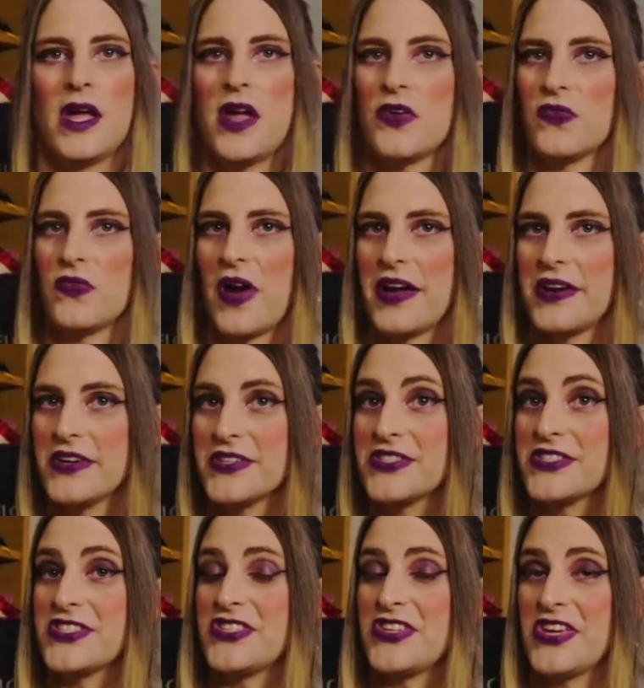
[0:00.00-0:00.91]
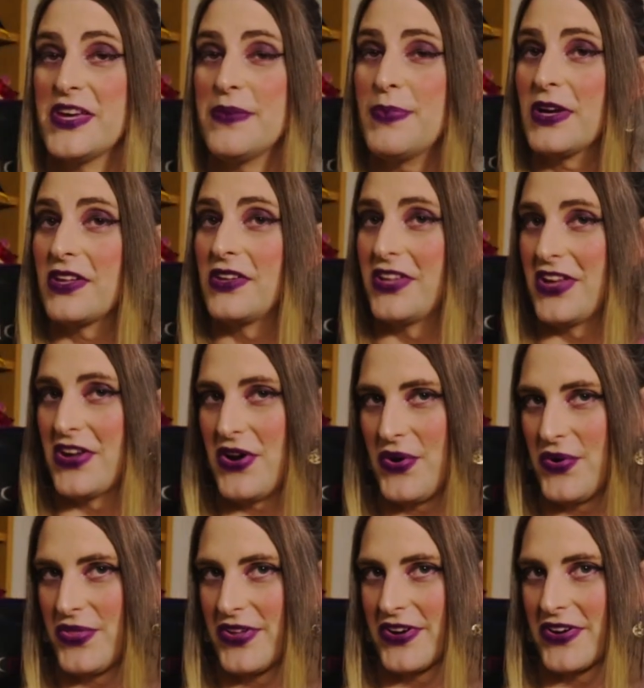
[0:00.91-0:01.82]
Writers typically
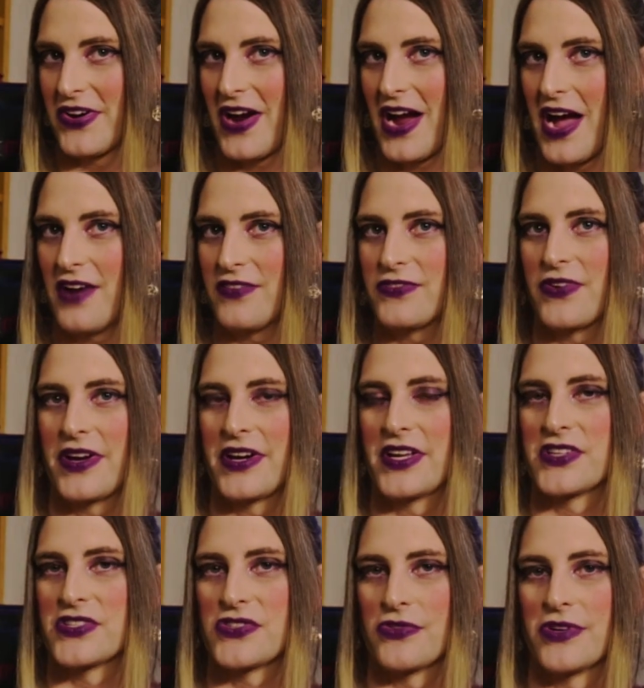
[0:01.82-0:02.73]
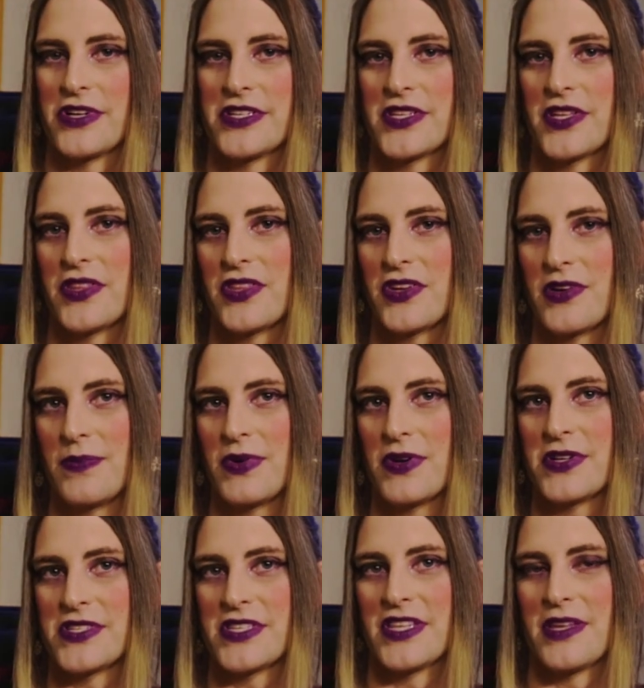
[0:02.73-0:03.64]
hone their craft writing stories in
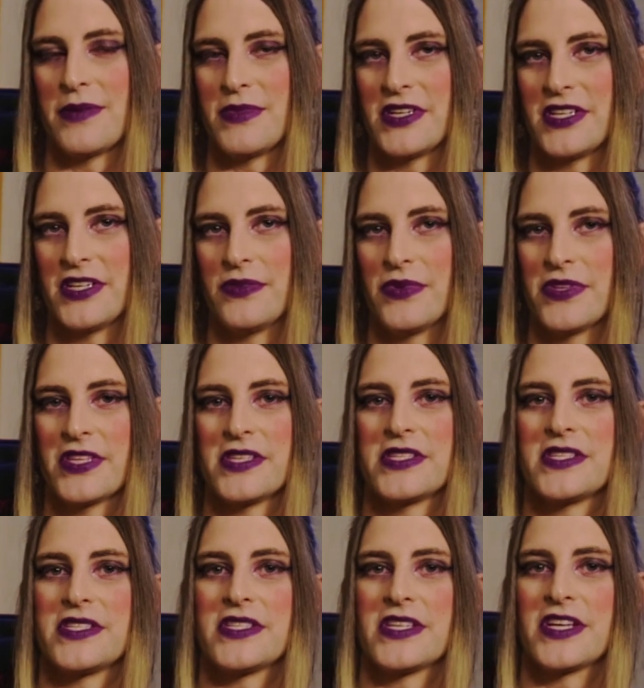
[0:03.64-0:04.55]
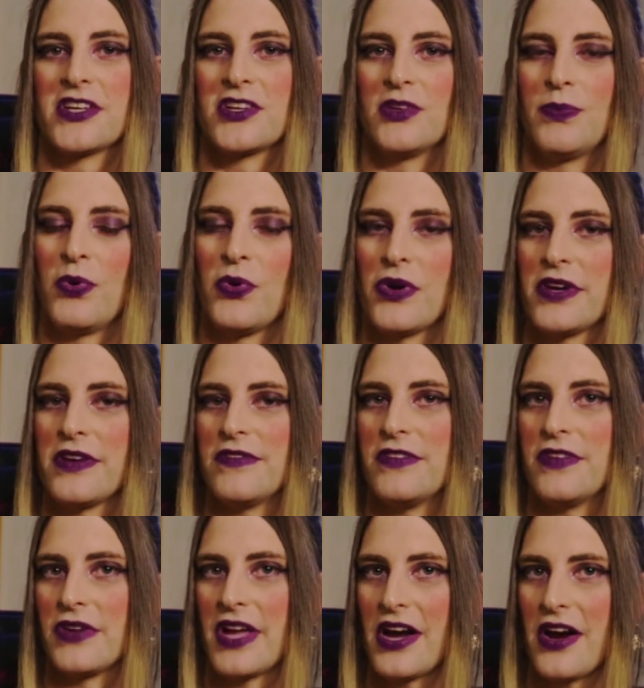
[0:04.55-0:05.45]
third-person limited with a single point of
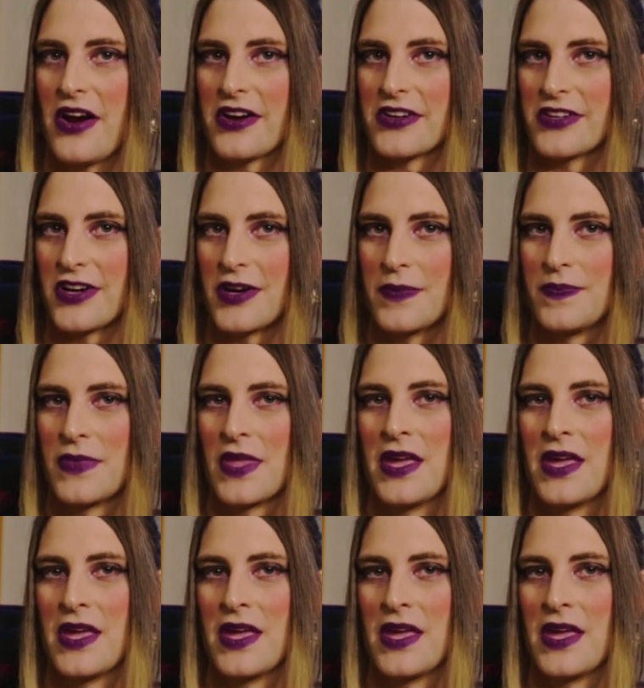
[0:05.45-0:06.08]
view character,